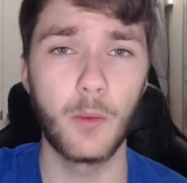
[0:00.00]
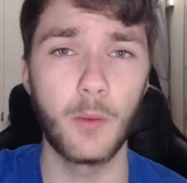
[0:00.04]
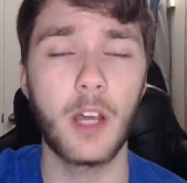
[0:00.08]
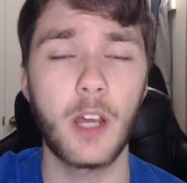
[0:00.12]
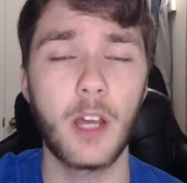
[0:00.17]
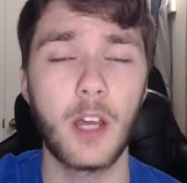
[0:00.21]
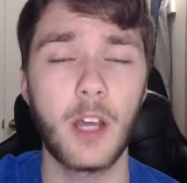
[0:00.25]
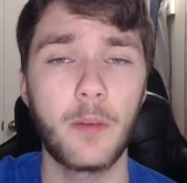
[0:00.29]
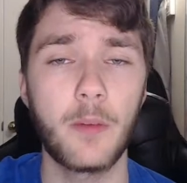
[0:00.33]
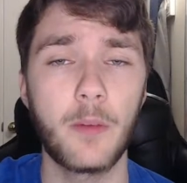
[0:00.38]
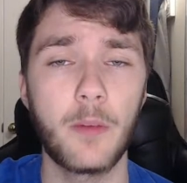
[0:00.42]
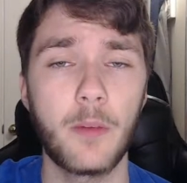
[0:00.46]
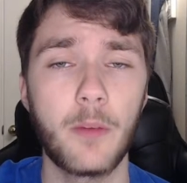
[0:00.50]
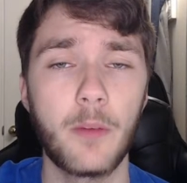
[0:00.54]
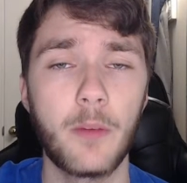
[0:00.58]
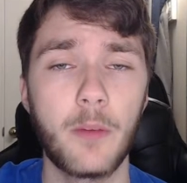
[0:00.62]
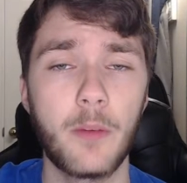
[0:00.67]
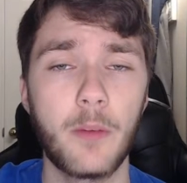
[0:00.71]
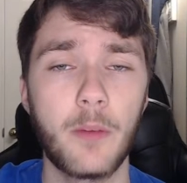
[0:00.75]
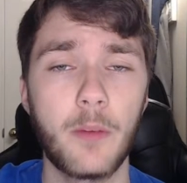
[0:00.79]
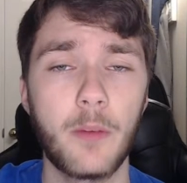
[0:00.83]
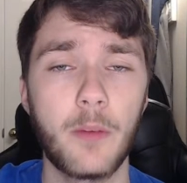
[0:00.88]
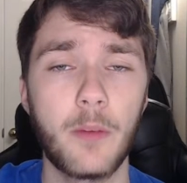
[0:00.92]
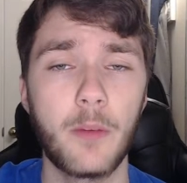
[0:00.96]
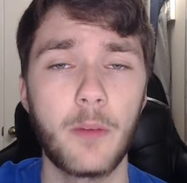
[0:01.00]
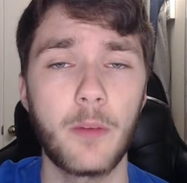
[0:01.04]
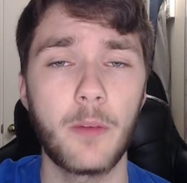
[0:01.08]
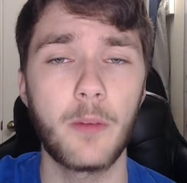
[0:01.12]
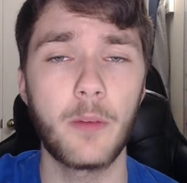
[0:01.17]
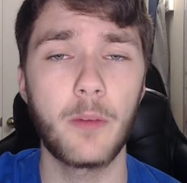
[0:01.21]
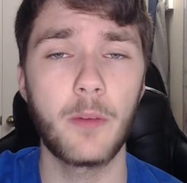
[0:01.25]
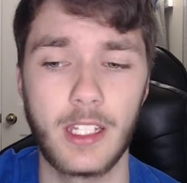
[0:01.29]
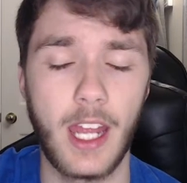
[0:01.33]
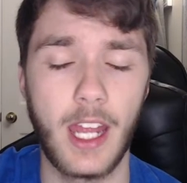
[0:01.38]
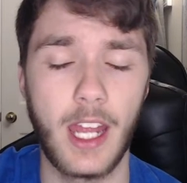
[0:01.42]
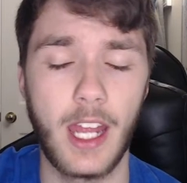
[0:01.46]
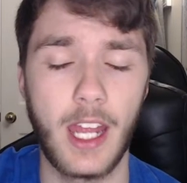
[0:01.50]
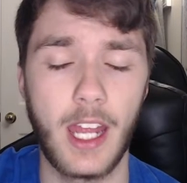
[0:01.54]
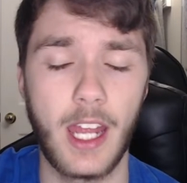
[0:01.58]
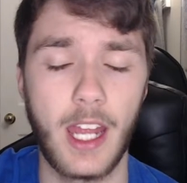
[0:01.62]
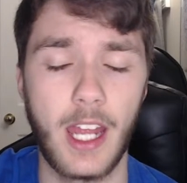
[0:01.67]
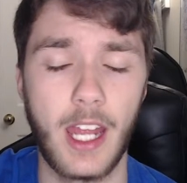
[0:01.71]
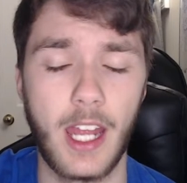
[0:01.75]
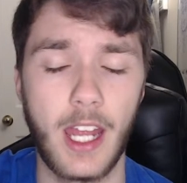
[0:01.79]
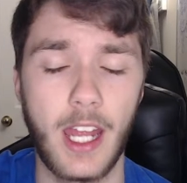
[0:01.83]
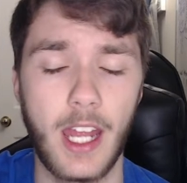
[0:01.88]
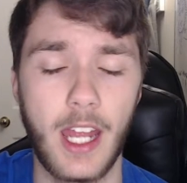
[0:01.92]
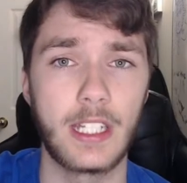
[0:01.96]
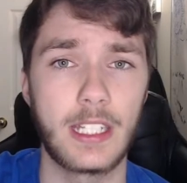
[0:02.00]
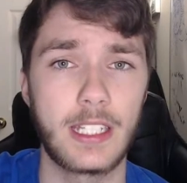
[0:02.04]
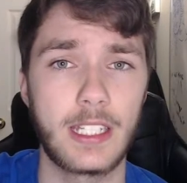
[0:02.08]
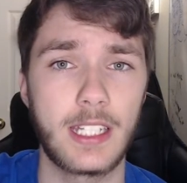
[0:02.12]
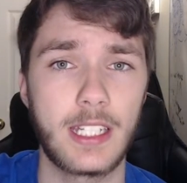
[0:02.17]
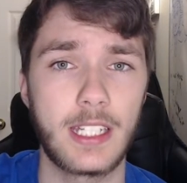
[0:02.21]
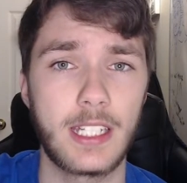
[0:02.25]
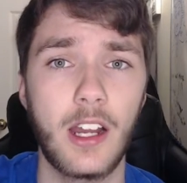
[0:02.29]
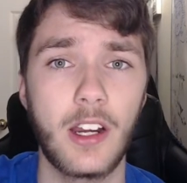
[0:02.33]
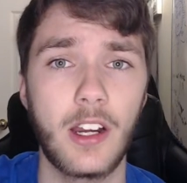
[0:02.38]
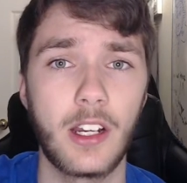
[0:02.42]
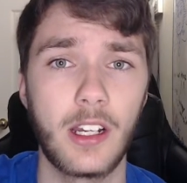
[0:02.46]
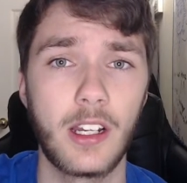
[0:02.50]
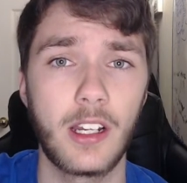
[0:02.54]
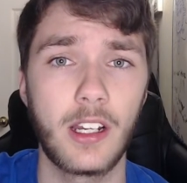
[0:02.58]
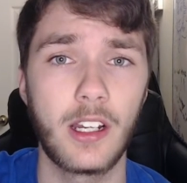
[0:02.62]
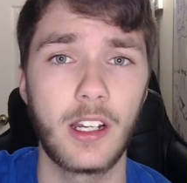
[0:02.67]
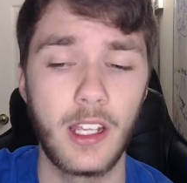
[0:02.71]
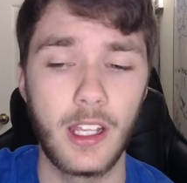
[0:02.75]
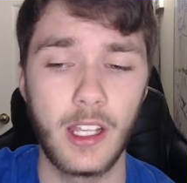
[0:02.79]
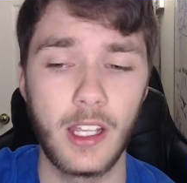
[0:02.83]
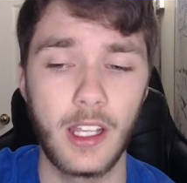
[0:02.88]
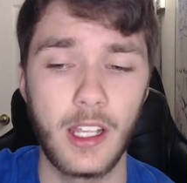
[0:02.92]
And what a lot of people don't realize is as the Earth gets hotter,